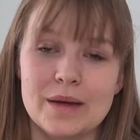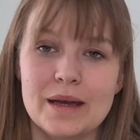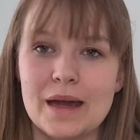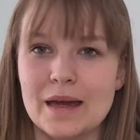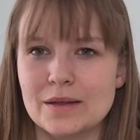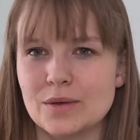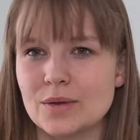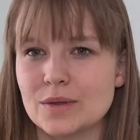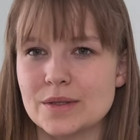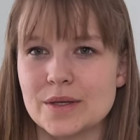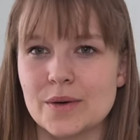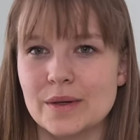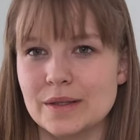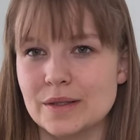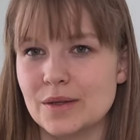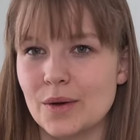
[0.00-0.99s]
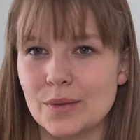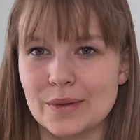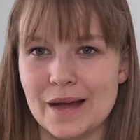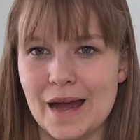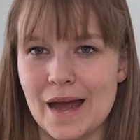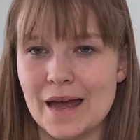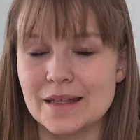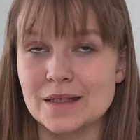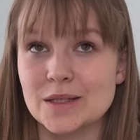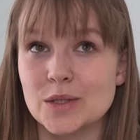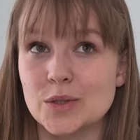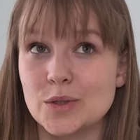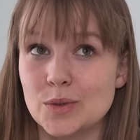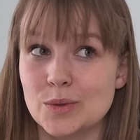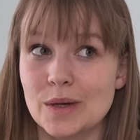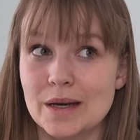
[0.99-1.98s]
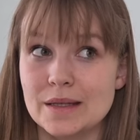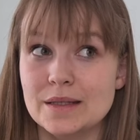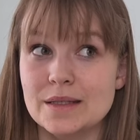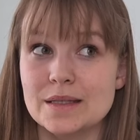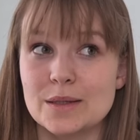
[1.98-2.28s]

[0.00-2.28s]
And also it only had 2 ends.